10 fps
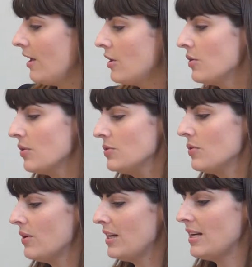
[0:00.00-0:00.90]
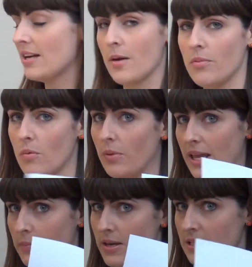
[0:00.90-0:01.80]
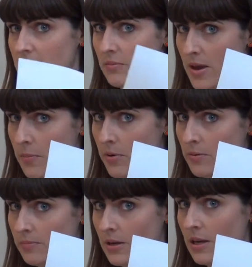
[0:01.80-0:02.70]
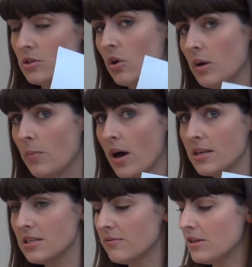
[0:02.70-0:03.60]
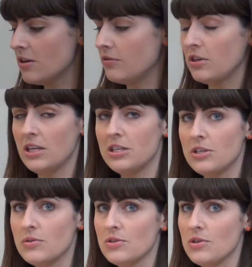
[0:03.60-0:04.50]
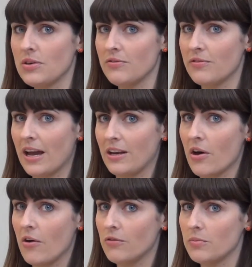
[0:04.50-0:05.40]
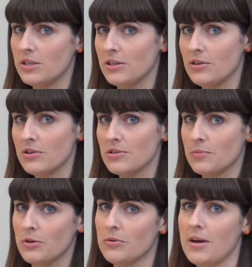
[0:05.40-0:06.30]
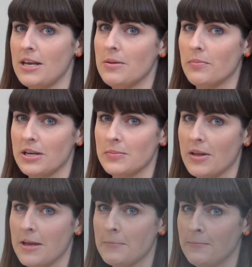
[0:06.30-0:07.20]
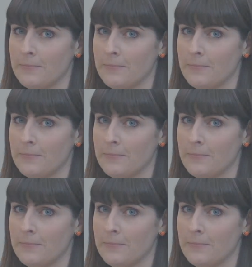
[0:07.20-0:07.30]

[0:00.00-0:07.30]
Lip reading: You're also going to need a couple of blank pieces of paper. So go ahead and pause the video if you need to so you can find all of your materials, and when you're ready, press play.